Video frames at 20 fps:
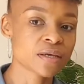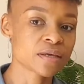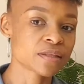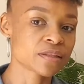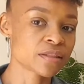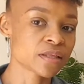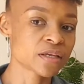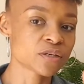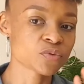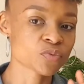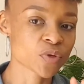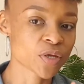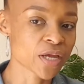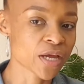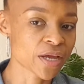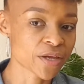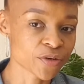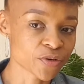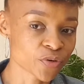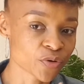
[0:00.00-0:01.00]
That way,
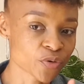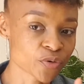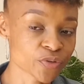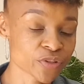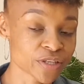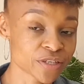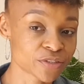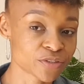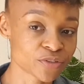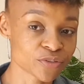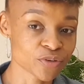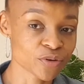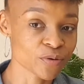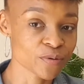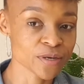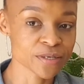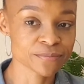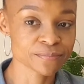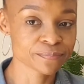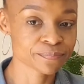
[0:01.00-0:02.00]
I know that, you know
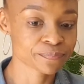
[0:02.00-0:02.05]
what,